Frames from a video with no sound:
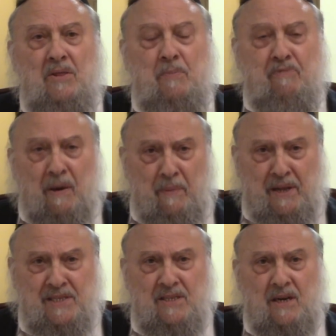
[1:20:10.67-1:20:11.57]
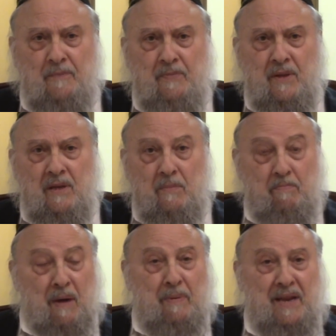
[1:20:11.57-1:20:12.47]
prime minister,
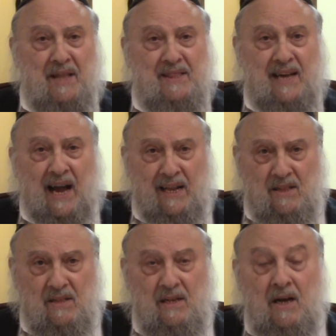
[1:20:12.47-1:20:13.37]
maybe not in title,